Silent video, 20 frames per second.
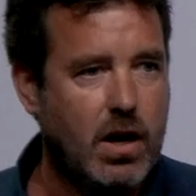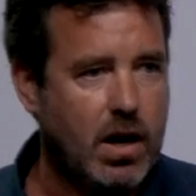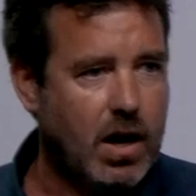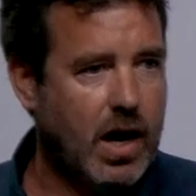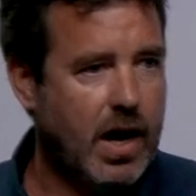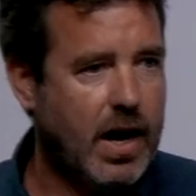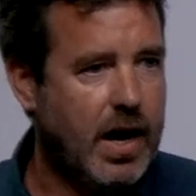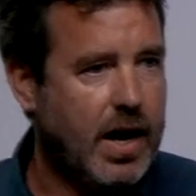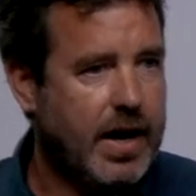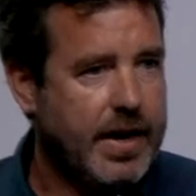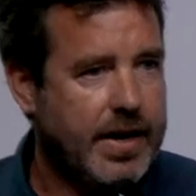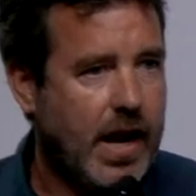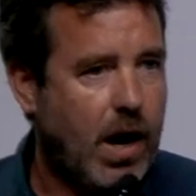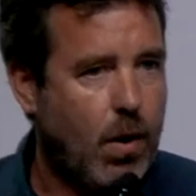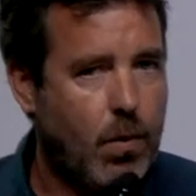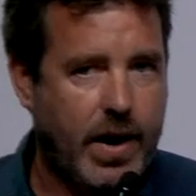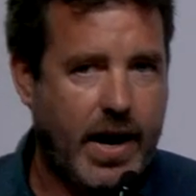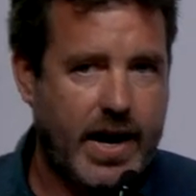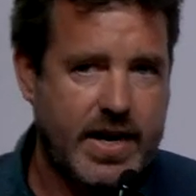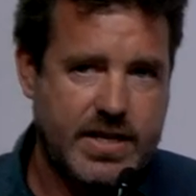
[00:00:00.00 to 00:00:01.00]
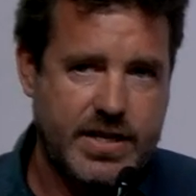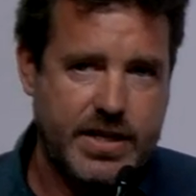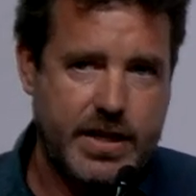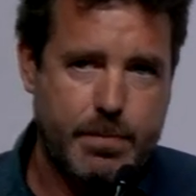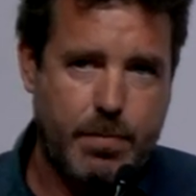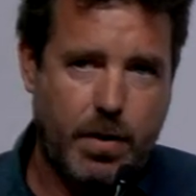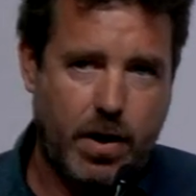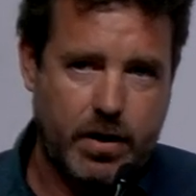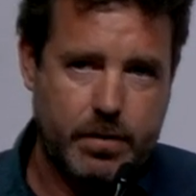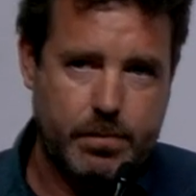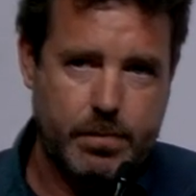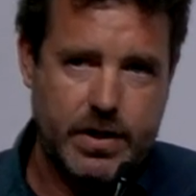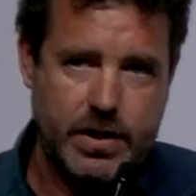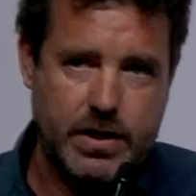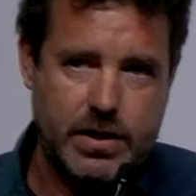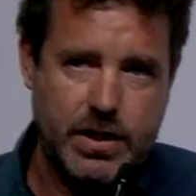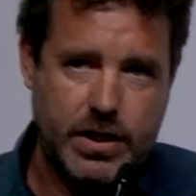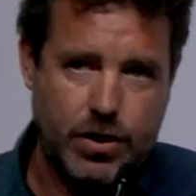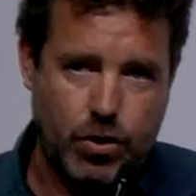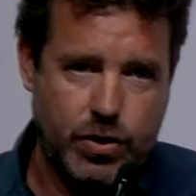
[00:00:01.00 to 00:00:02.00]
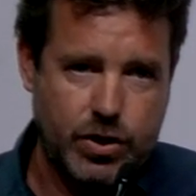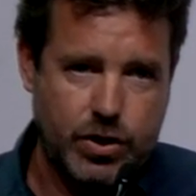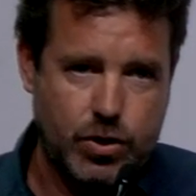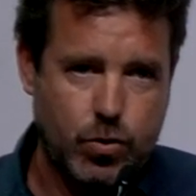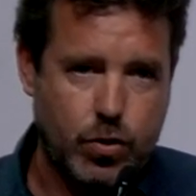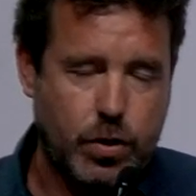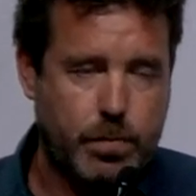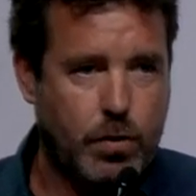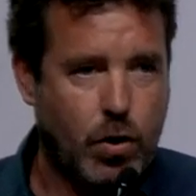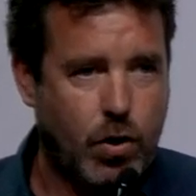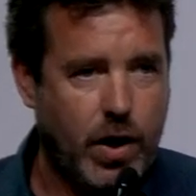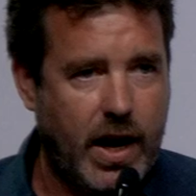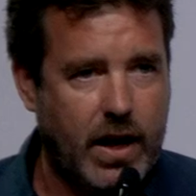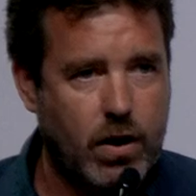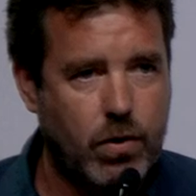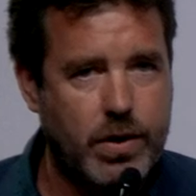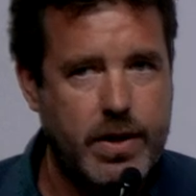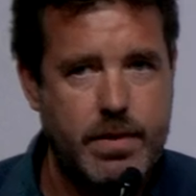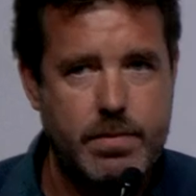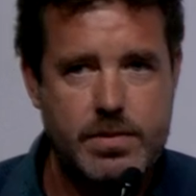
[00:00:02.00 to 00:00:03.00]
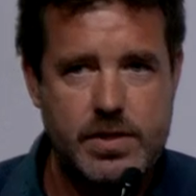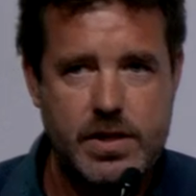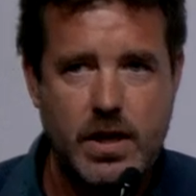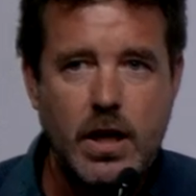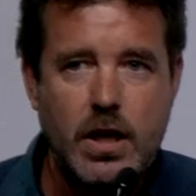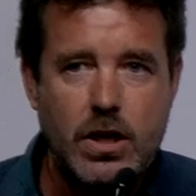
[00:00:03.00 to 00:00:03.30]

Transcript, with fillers: uh, in our I T departments in order to deploy algorithms,